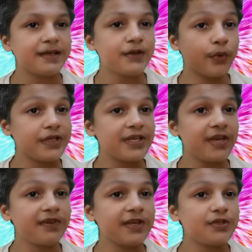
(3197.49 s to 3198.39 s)
who is
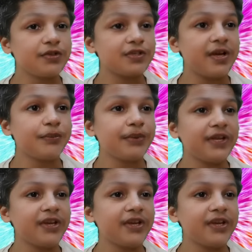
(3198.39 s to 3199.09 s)
given to chirping